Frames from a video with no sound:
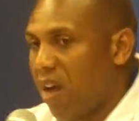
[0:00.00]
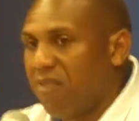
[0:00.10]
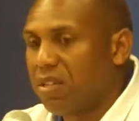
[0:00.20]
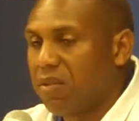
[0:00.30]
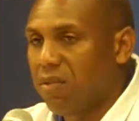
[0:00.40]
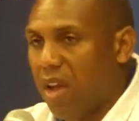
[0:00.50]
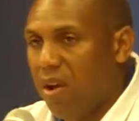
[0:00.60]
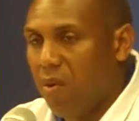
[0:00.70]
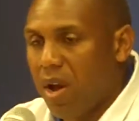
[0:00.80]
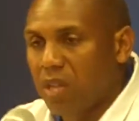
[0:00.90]
Offensive
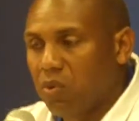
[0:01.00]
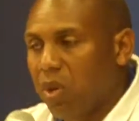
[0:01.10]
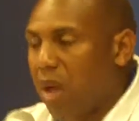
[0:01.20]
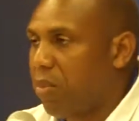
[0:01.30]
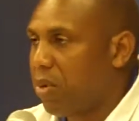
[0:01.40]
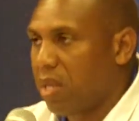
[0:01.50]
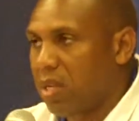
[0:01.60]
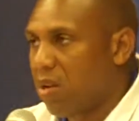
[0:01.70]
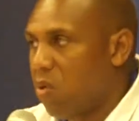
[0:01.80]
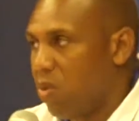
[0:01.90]
line wise, we got to
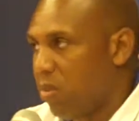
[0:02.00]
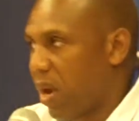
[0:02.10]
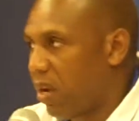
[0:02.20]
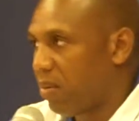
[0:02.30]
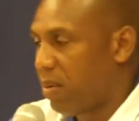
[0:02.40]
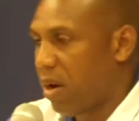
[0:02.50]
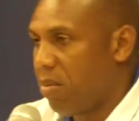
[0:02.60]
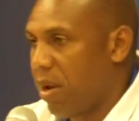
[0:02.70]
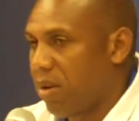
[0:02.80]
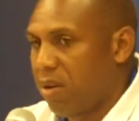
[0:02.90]
protect our quarterback
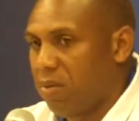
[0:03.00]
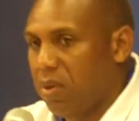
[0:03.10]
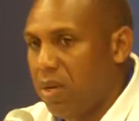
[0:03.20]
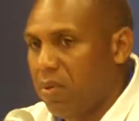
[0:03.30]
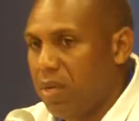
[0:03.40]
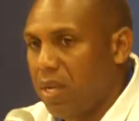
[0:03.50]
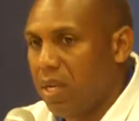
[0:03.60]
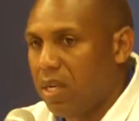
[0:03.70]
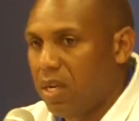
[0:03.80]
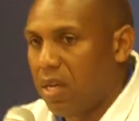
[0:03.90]
better than we
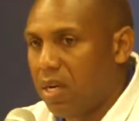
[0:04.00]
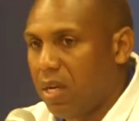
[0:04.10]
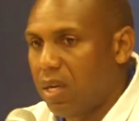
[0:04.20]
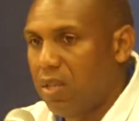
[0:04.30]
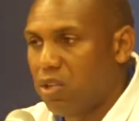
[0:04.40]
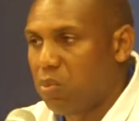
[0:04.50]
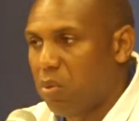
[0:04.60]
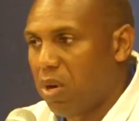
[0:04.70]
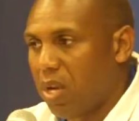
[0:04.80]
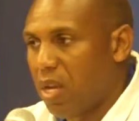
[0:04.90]
did this
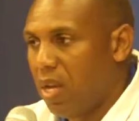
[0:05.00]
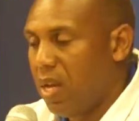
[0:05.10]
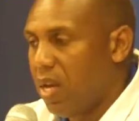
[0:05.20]
spring.